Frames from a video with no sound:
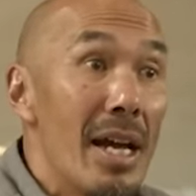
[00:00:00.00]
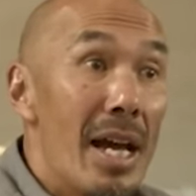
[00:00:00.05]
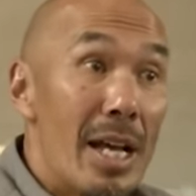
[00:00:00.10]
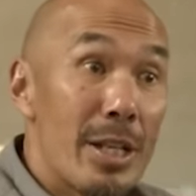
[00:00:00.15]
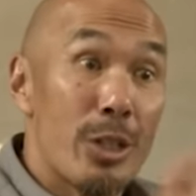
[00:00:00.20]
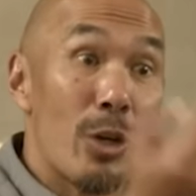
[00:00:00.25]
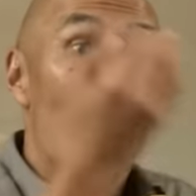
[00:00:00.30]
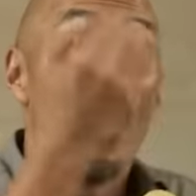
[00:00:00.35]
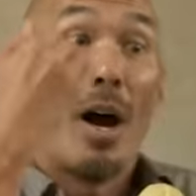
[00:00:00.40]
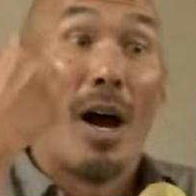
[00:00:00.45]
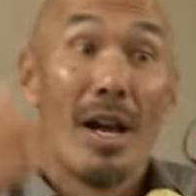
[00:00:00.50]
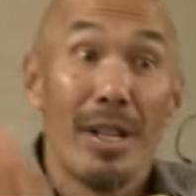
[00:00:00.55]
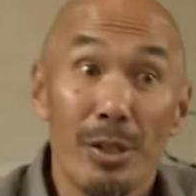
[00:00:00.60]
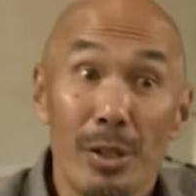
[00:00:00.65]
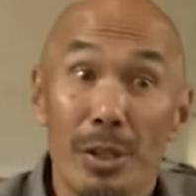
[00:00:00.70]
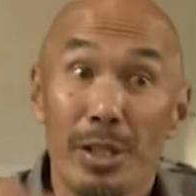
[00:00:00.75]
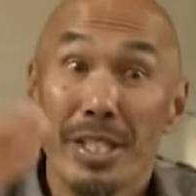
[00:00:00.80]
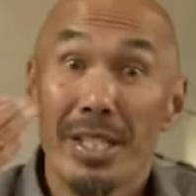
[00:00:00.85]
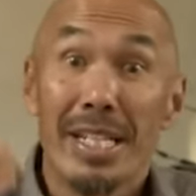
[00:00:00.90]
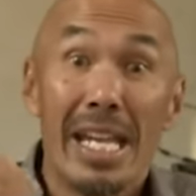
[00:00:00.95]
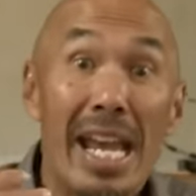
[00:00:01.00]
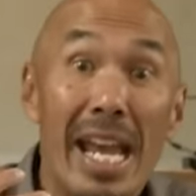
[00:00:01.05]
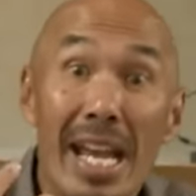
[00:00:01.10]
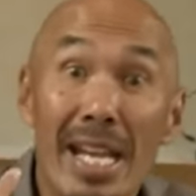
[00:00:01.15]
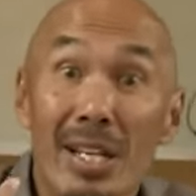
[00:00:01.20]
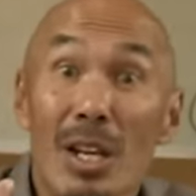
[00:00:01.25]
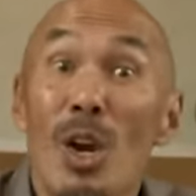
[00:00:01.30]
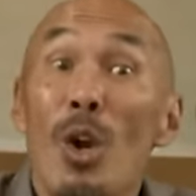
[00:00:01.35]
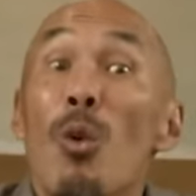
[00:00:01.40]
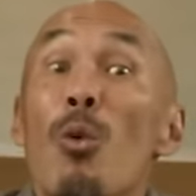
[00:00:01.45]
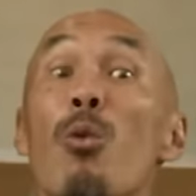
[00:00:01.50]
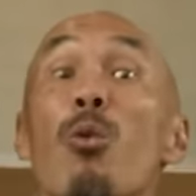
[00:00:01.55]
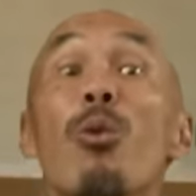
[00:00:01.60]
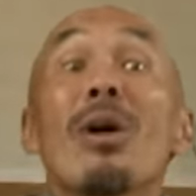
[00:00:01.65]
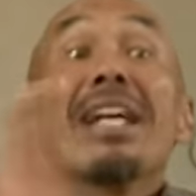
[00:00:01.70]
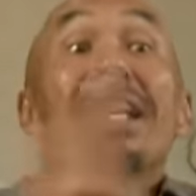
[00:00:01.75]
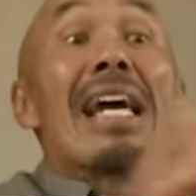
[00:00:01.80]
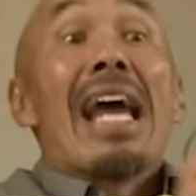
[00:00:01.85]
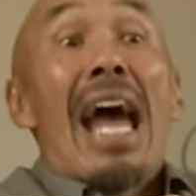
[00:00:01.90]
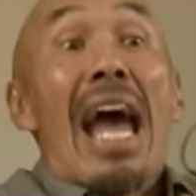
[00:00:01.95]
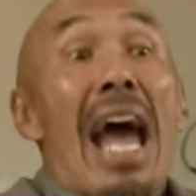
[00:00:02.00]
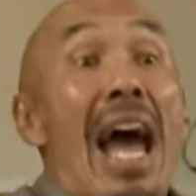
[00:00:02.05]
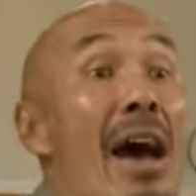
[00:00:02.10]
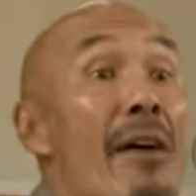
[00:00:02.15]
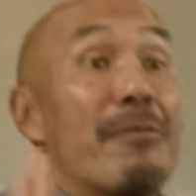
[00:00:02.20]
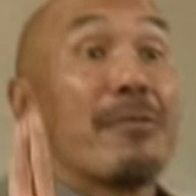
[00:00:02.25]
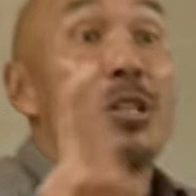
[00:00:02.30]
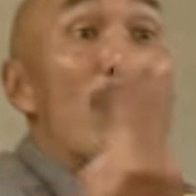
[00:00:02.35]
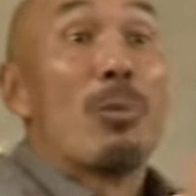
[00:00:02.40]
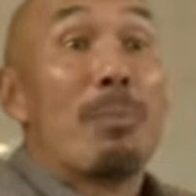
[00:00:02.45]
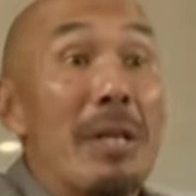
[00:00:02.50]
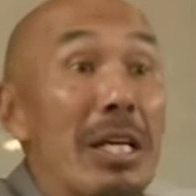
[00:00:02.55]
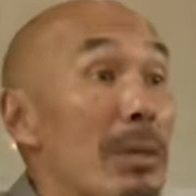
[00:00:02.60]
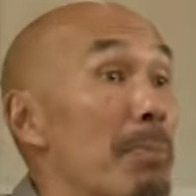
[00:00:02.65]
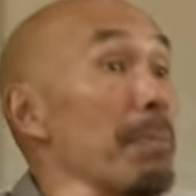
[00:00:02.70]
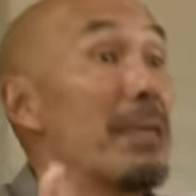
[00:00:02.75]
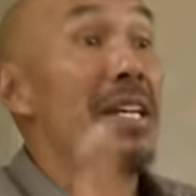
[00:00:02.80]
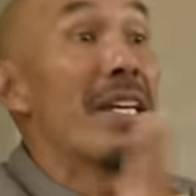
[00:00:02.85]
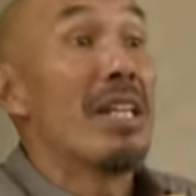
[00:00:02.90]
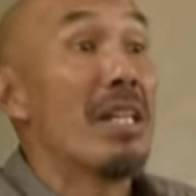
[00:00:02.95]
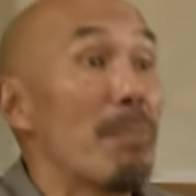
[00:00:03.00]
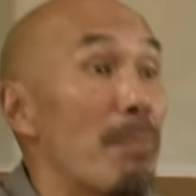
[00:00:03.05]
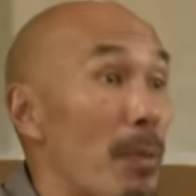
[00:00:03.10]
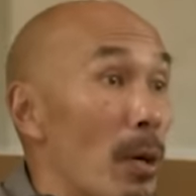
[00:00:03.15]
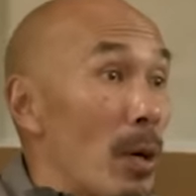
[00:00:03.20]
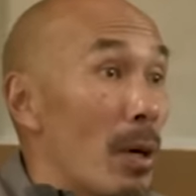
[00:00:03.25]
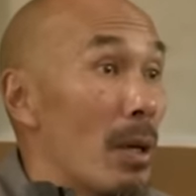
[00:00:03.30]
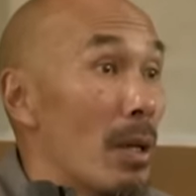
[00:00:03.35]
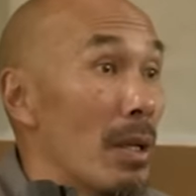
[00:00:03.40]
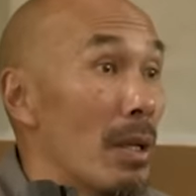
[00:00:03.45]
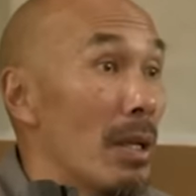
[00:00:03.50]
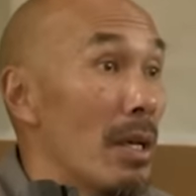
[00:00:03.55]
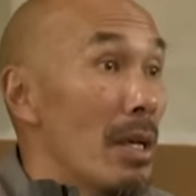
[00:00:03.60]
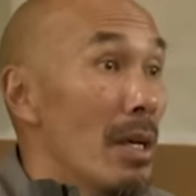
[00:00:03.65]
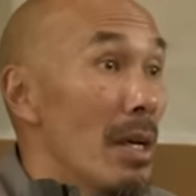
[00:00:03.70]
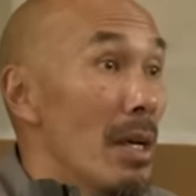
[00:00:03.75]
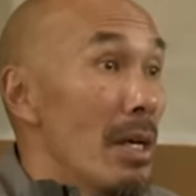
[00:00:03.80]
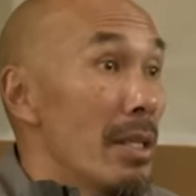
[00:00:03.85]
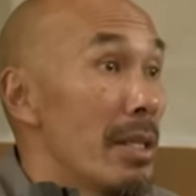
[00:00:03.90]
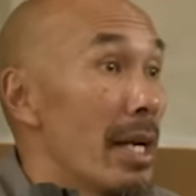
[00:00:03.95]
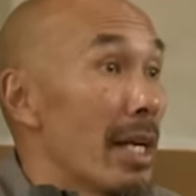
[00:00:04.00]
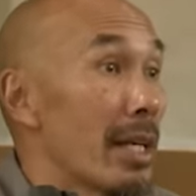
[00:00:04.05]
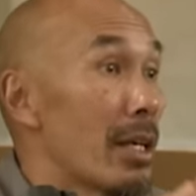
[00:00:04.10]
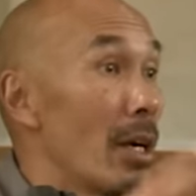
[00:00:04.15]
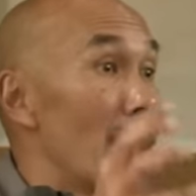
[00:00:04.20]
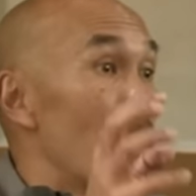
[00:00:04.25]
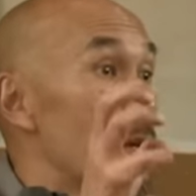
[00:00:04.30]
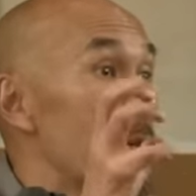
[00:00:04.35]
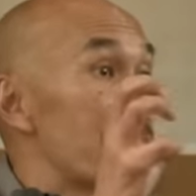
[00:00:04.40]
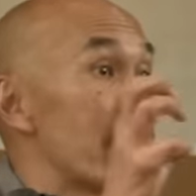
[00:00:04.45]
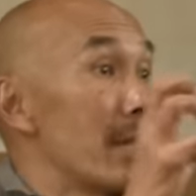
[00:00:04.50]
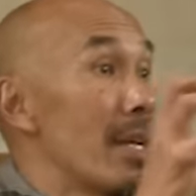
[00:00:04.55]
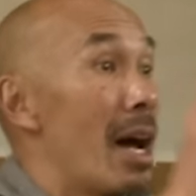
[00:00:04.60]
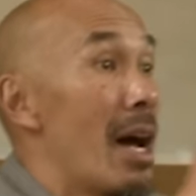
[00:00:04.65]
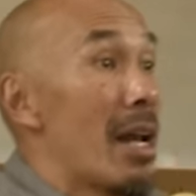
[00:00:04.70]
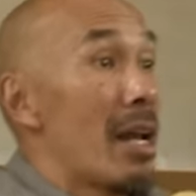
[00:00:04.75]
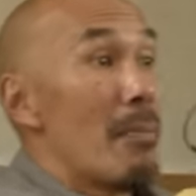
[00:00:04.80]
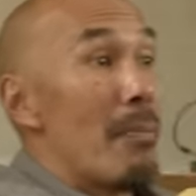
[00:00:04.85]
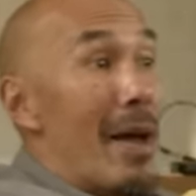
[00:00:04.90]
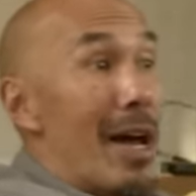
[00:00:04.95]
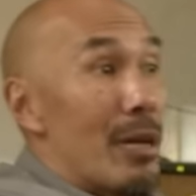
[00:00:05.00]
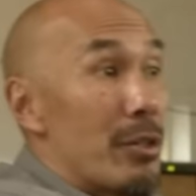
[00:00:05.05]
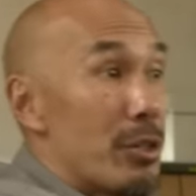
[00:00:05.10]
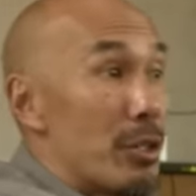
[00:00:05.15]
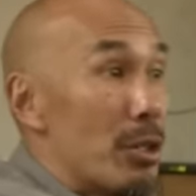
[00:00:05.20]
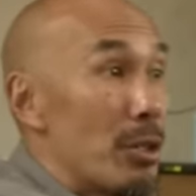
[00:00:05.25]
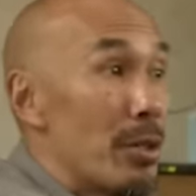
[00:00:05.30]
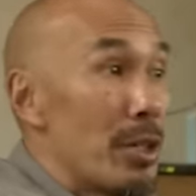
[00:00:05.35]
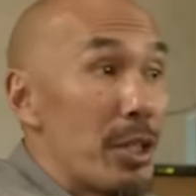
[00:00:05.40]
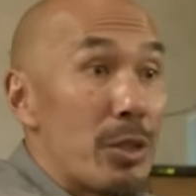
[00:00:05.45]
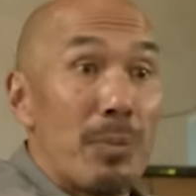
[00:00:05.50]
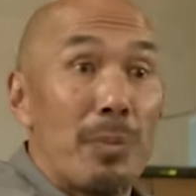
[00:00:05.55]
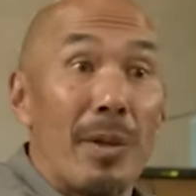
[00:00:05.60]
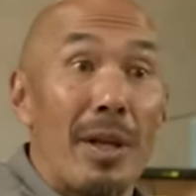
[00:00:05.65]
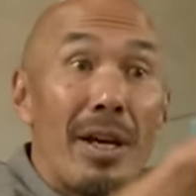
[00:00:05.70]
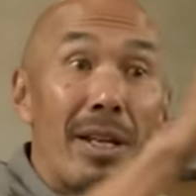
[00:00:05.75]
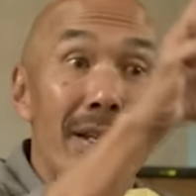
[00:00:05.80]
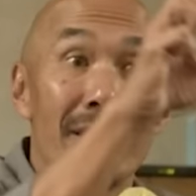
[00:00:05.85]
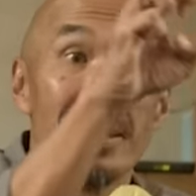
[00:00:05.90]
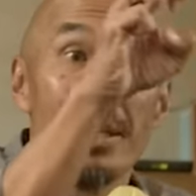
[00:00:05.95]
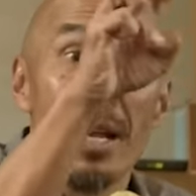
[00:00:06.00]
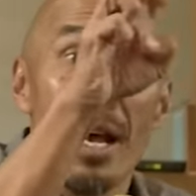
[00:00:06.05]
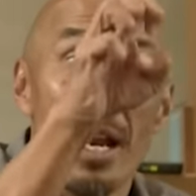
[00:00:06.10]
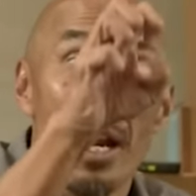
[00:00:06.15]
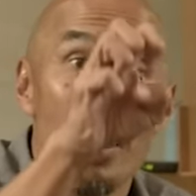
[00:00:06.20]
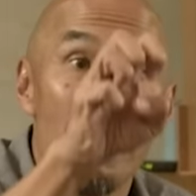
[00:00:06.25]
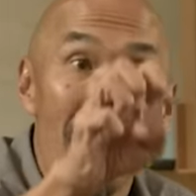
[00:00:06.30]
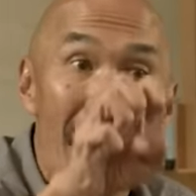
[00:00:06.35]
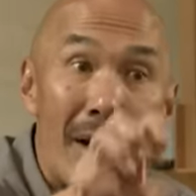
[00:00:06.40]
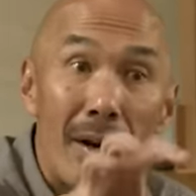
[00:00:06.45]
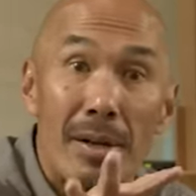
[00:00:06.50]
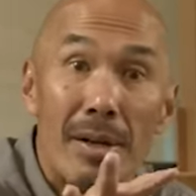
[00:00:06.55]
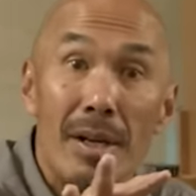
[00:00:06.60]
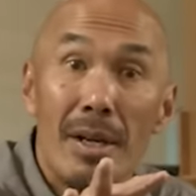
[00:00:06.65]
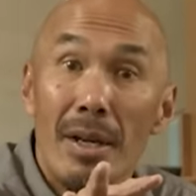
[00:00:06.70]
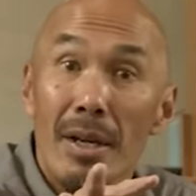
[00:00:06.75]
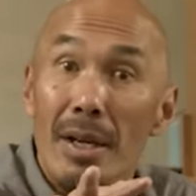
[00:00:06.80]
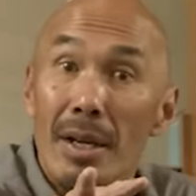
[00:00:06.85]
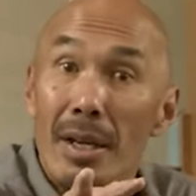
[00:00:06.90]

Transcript: And so understand we have to be people that go, it's not about Jewish blood. It's not about